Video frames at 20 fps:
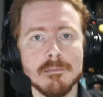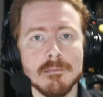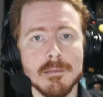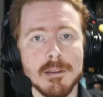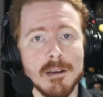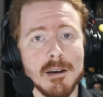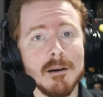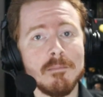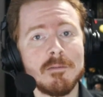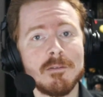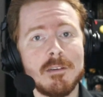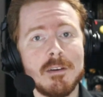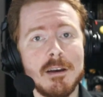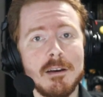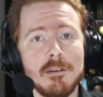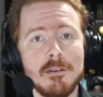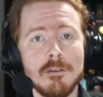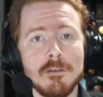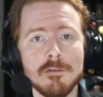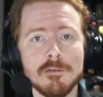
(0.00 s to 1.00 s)
The
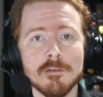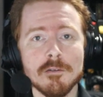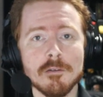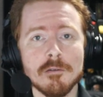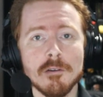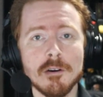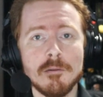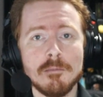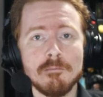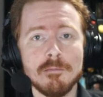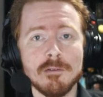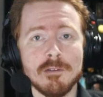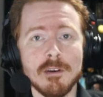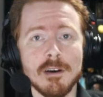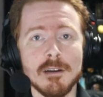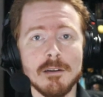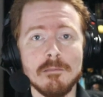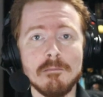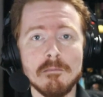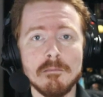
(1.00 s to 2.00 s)
Upstate user group
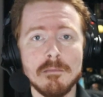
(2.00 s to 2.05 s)
said,